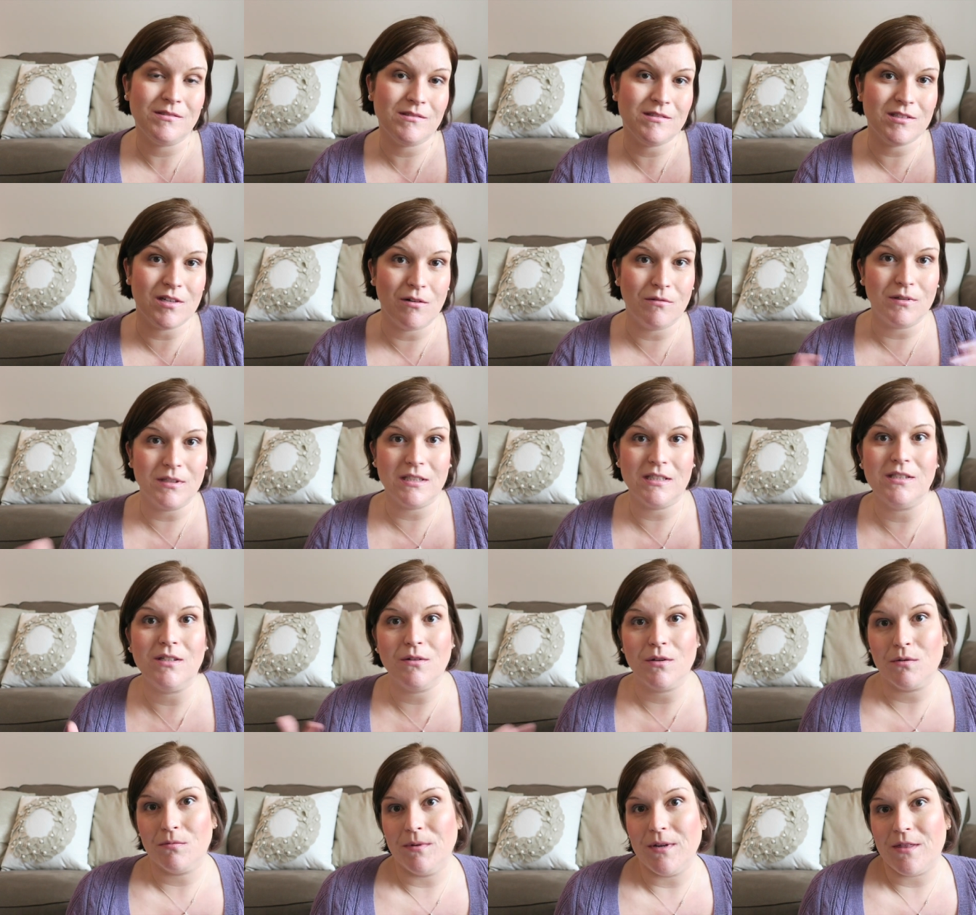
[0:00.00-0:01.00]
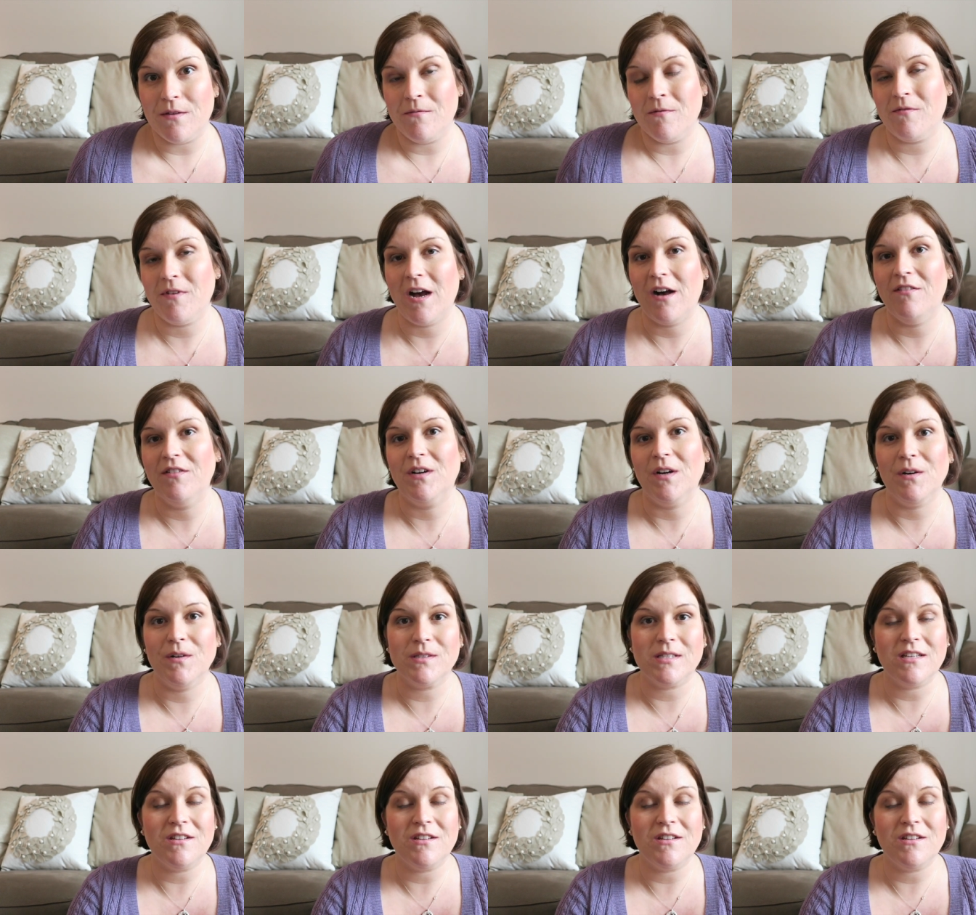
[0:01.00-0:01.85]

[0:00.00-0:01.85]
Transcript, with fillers: don't really know the rhythm of how it goes,